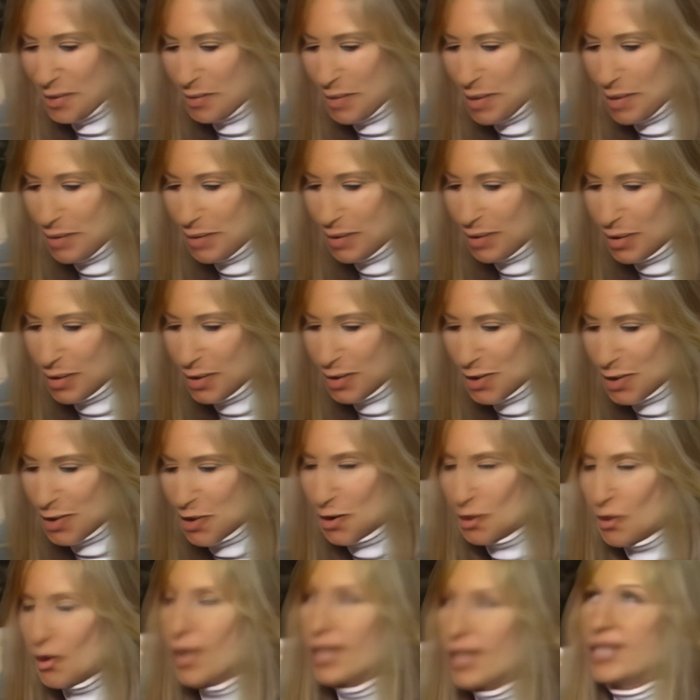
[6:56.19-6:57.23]
People who are
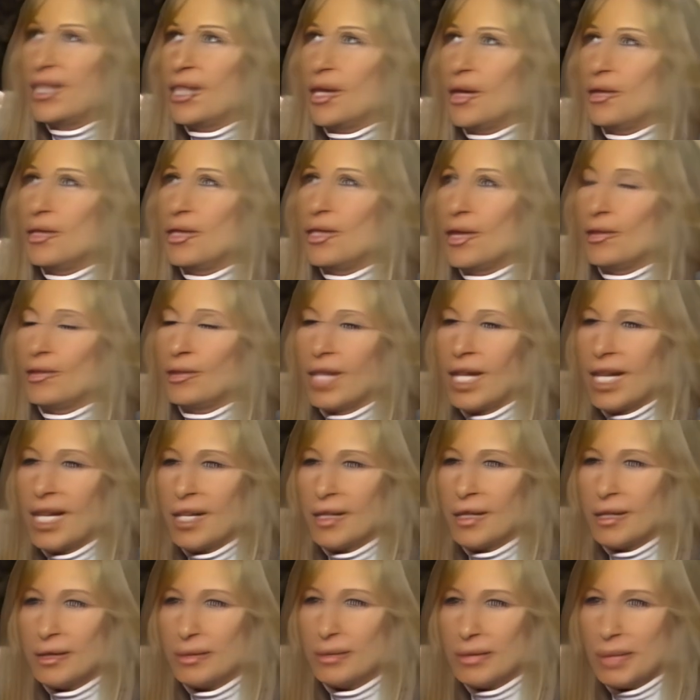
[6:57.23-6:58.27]
destroying the ozone
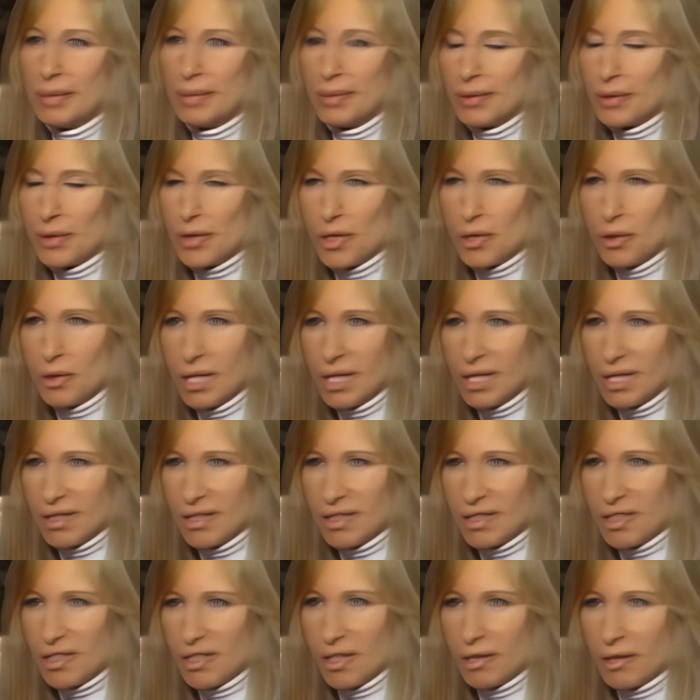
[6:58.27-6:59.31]
layer, people who are shooting at
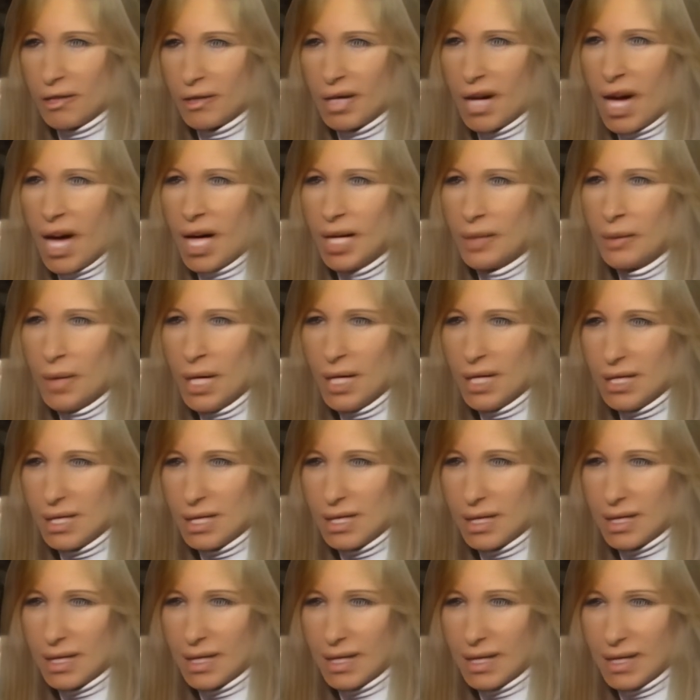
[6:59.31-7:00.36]
each other on highways,
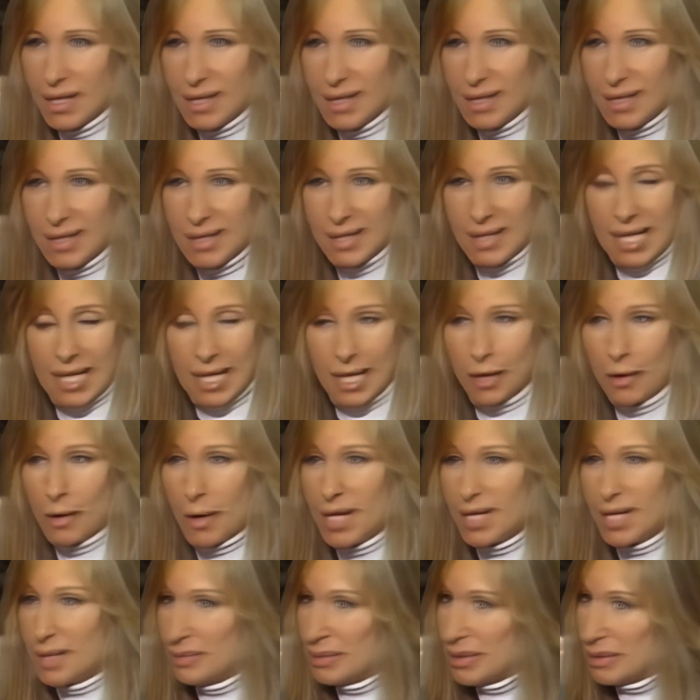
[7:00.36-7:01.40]
and a lot of
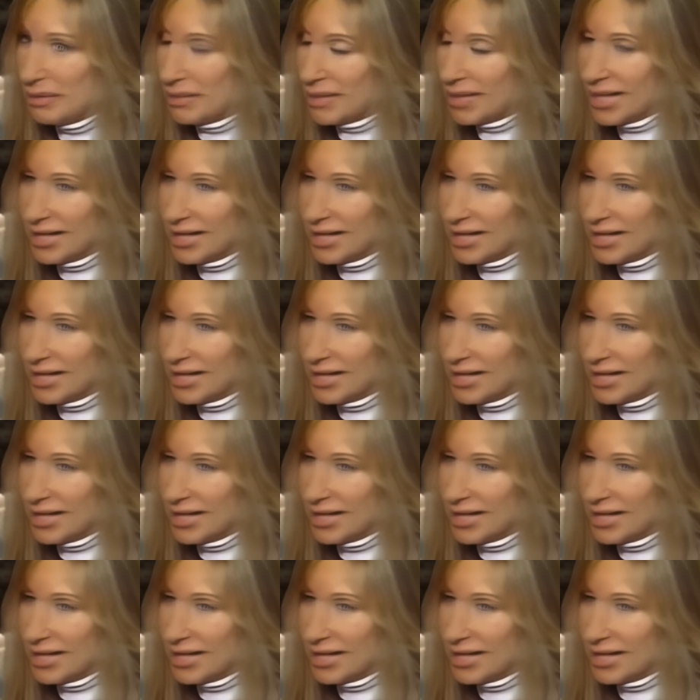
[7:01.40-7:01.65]
crazy people